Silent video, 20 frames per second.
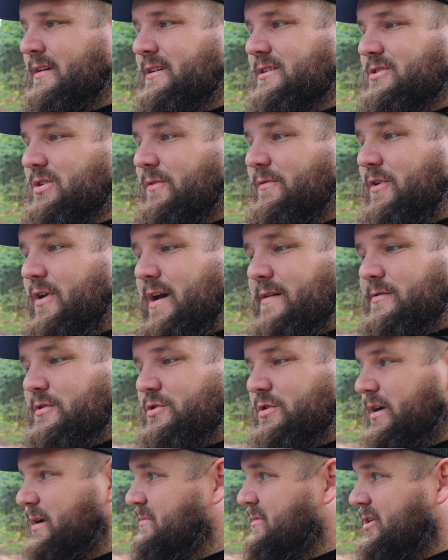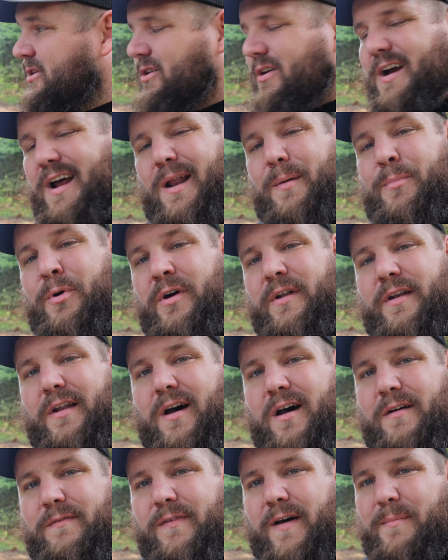So if you have a dream that you're kind of putting
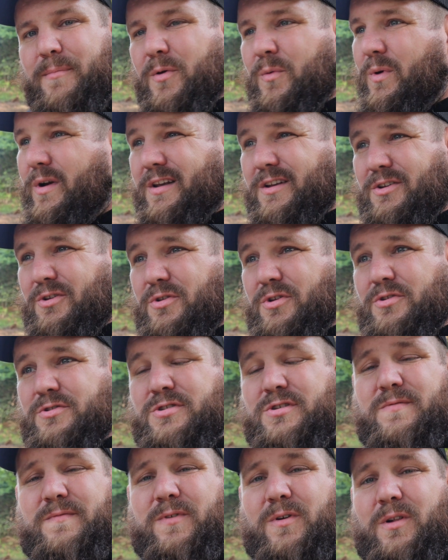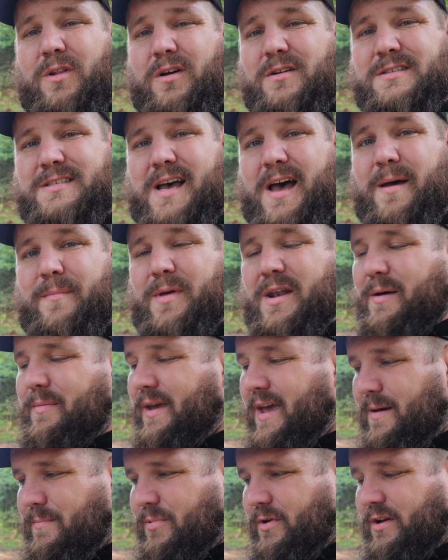off, I've been wanting to do YouTube for a long time, and I've
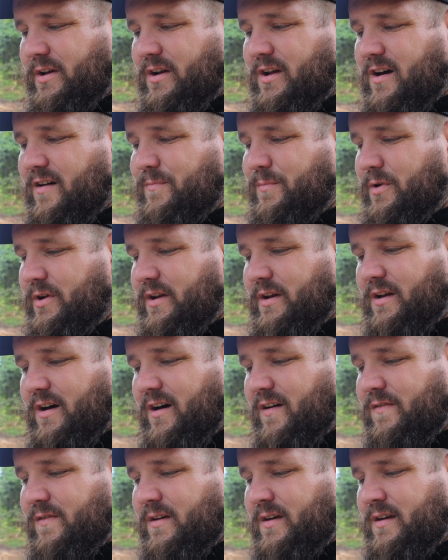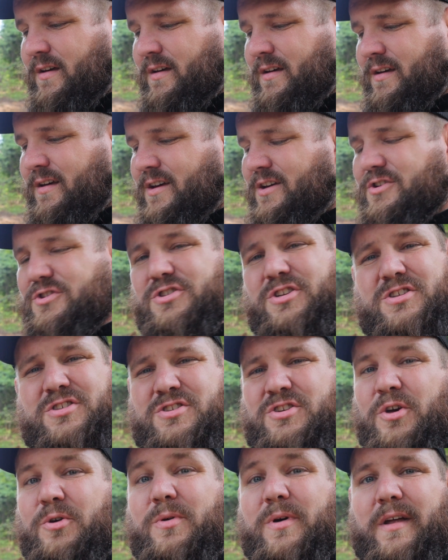kept putting it off.
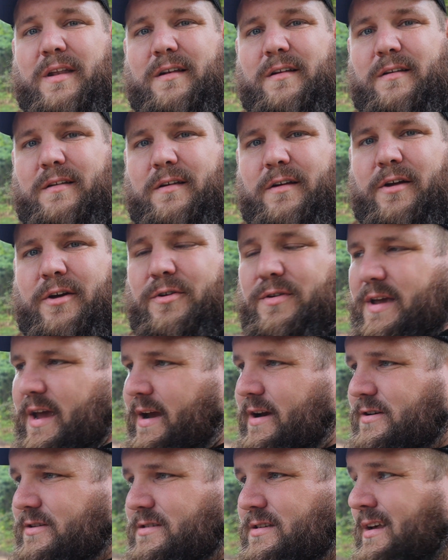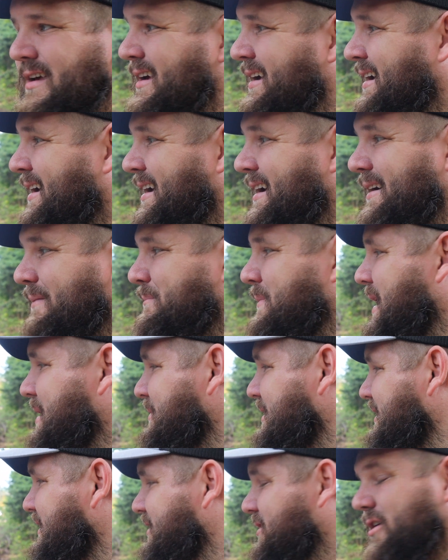Just do it. Who cares?
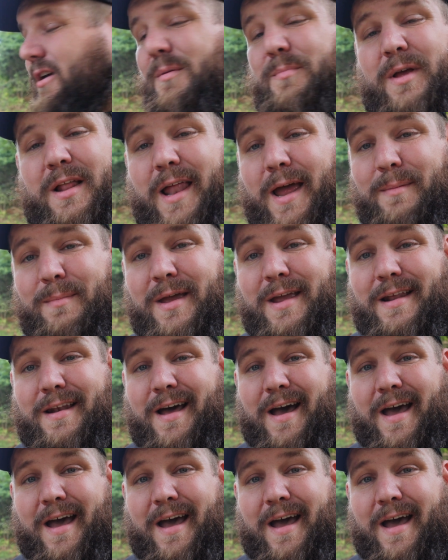Maybe you're going to be like me and